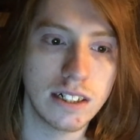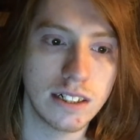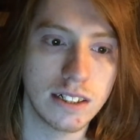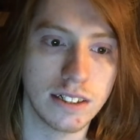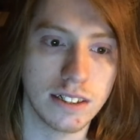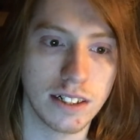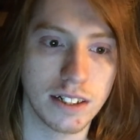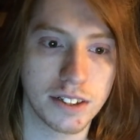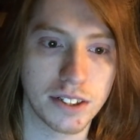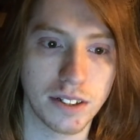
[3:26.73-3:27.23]

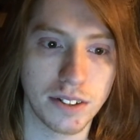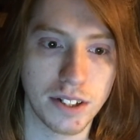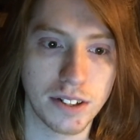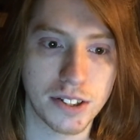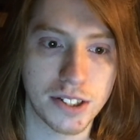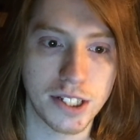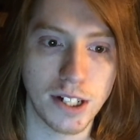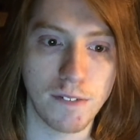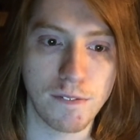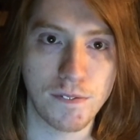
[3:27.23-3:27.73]
Also, those
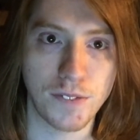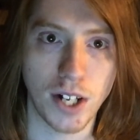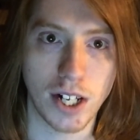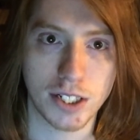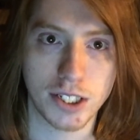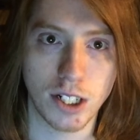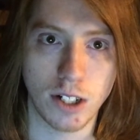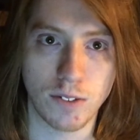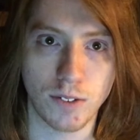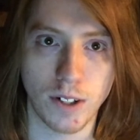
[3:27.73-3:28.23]
dumb
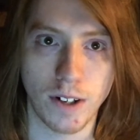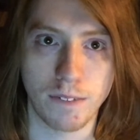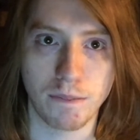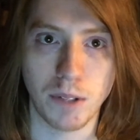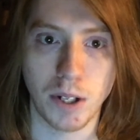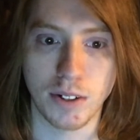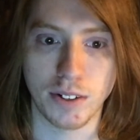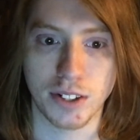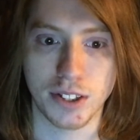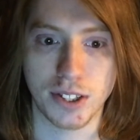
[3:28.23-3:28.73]
fucks over at
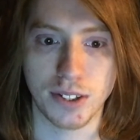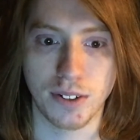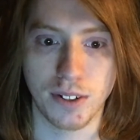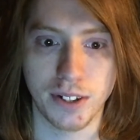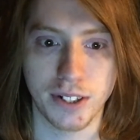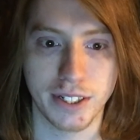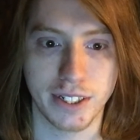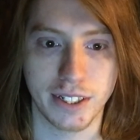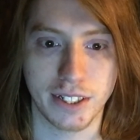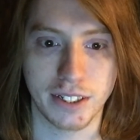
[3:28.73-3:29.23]
Motor
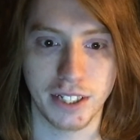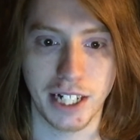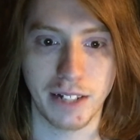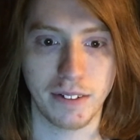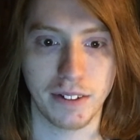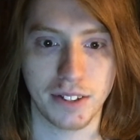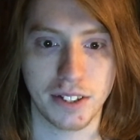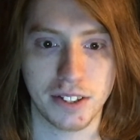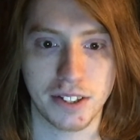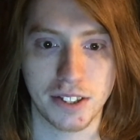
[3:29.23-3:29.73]
Authority claim
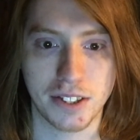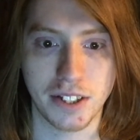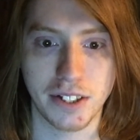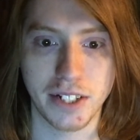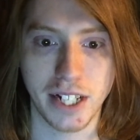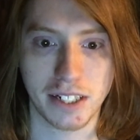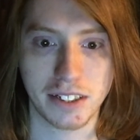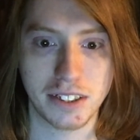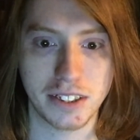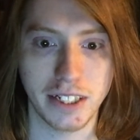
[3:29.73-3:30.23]
that this is the
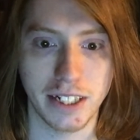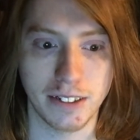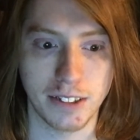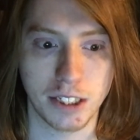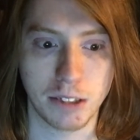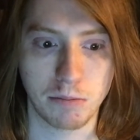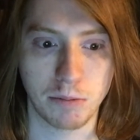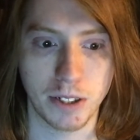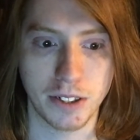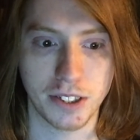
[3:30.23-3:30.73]
next-gen
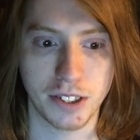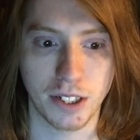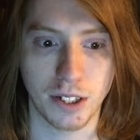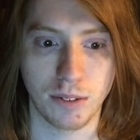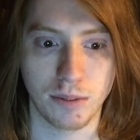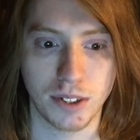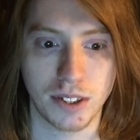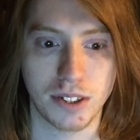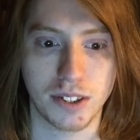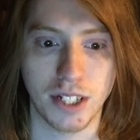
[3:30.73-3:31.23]
Sprinter,
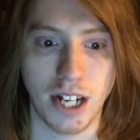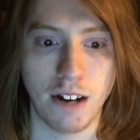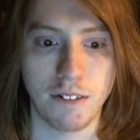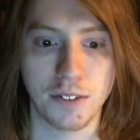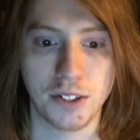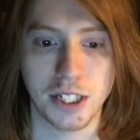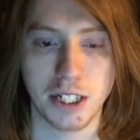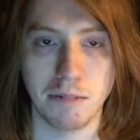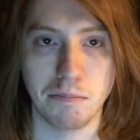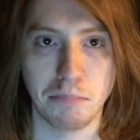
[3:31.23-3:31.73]
which is
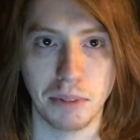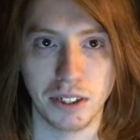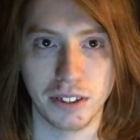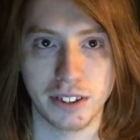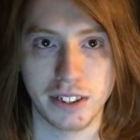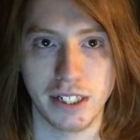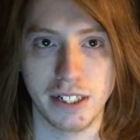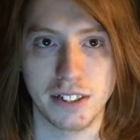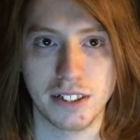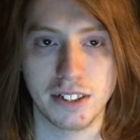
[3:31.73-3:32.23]
obviously a
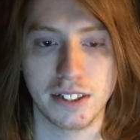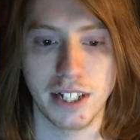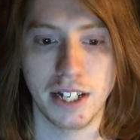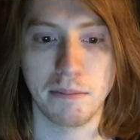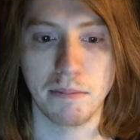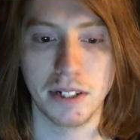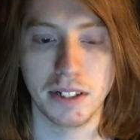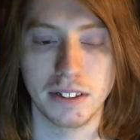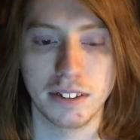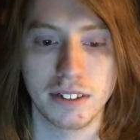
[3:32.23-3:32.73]
bullshit
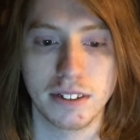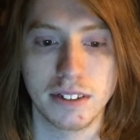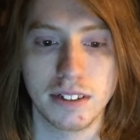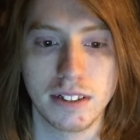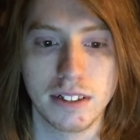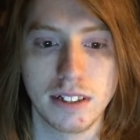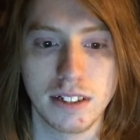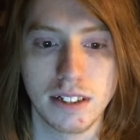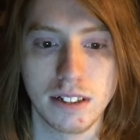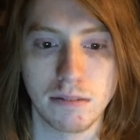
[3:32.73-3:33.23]
statement.
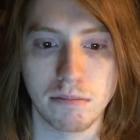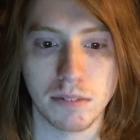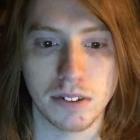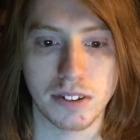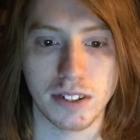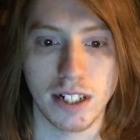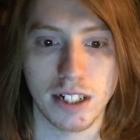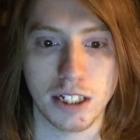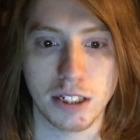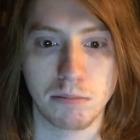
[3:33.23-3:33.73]

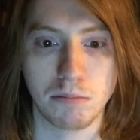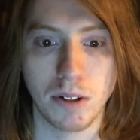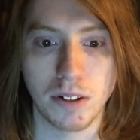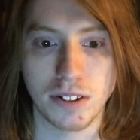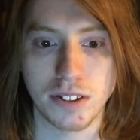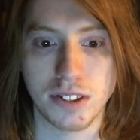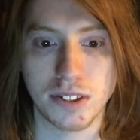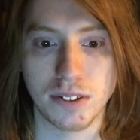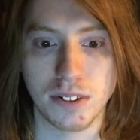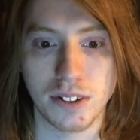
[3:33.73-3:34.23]
Besides, Motor
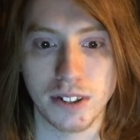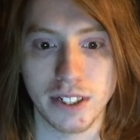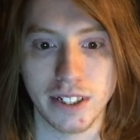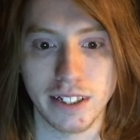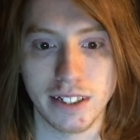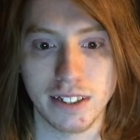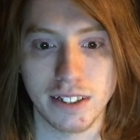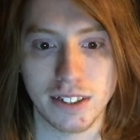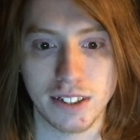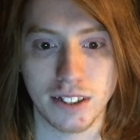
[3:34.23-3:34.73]
Authority
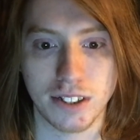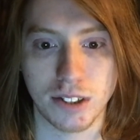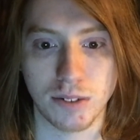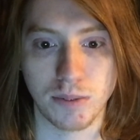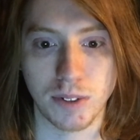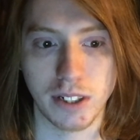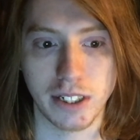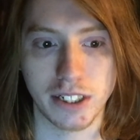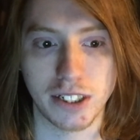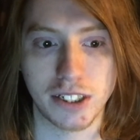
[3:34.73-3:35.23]
is just a
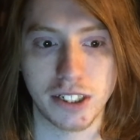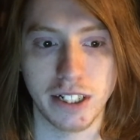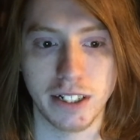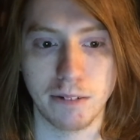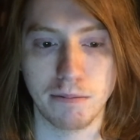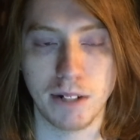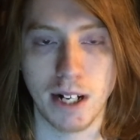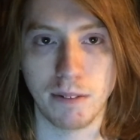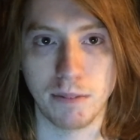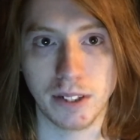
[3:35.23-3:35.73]
really
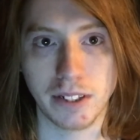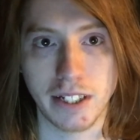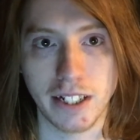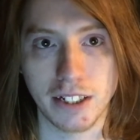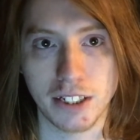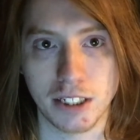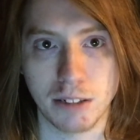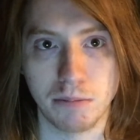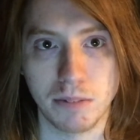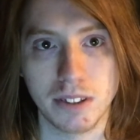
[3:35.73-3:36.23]
shitty
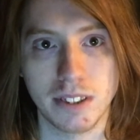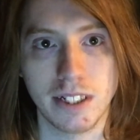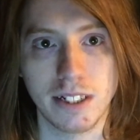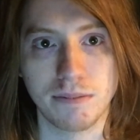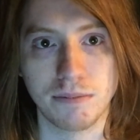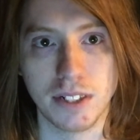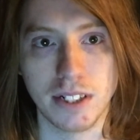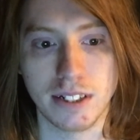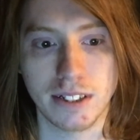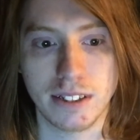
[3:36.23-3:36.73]
publication to begin
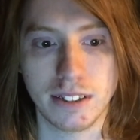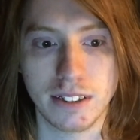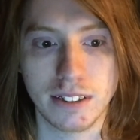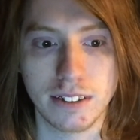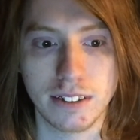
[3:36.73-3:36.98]
with.